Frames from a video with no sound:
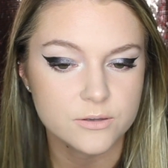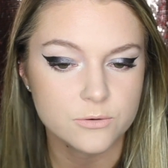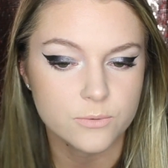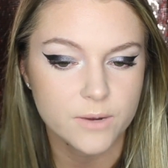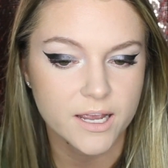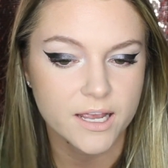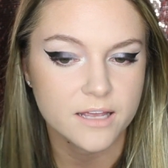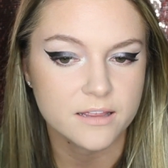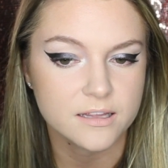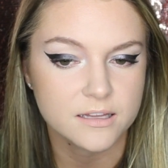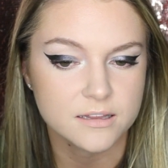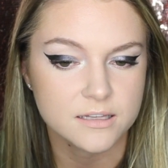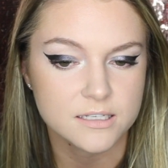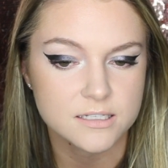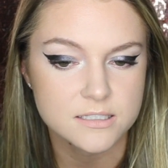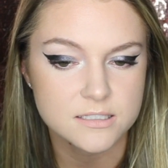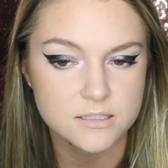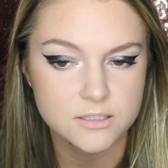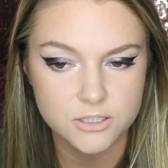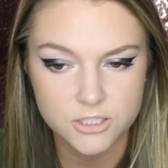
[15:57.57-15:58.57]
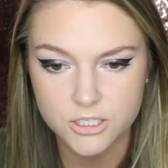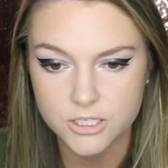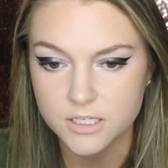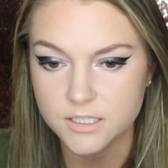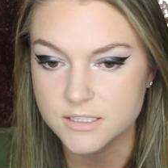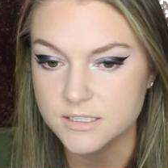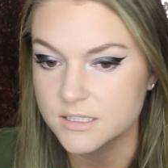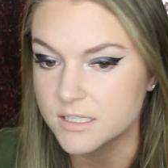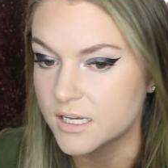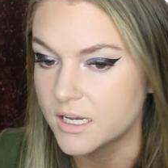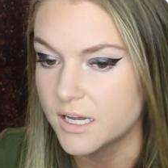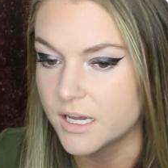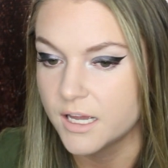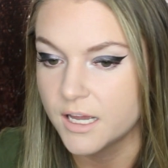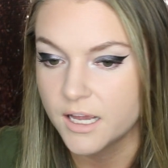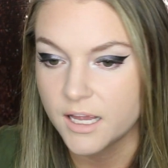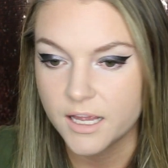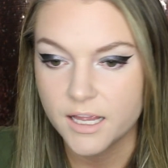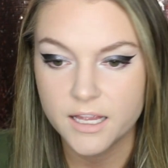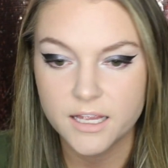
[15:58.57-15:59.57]
the way that this looks,
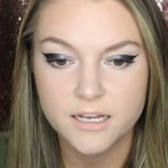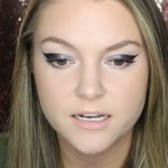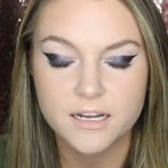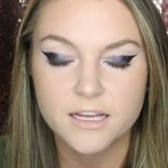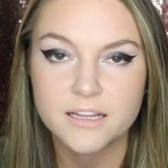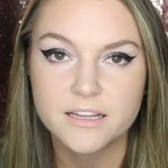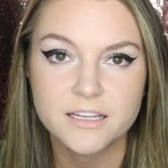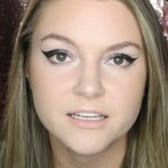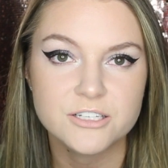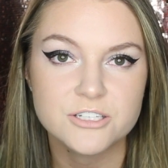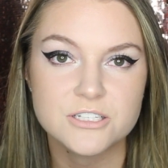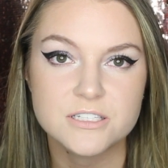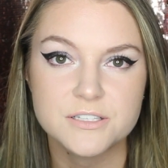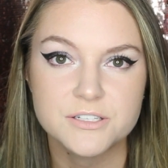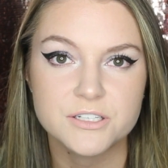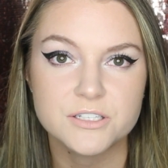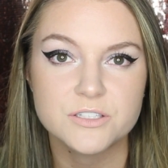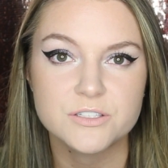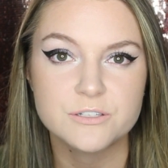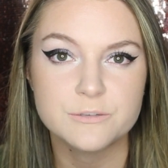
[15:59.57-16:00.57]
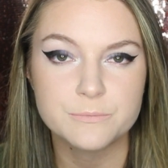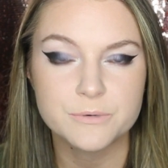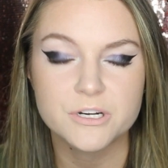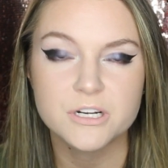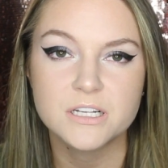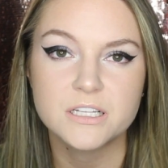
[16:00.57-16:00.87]
and I think it just looks super